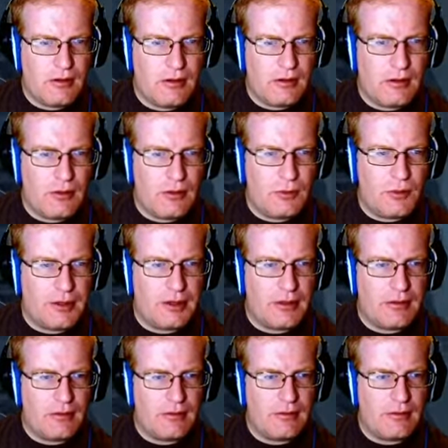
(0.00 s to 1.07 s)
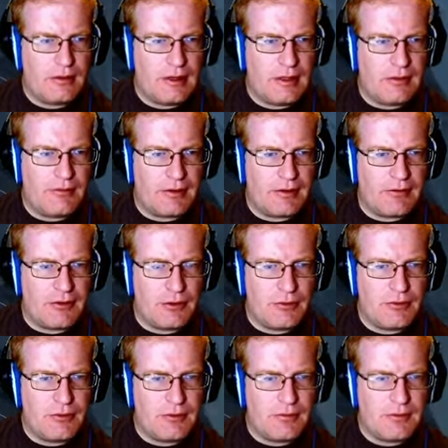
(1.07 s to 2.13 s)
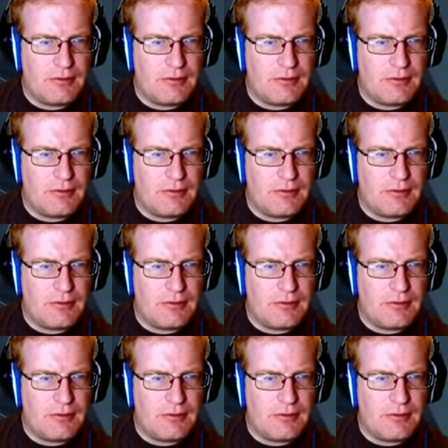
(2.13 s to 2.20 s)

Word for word: Oh boy. I need to fix those.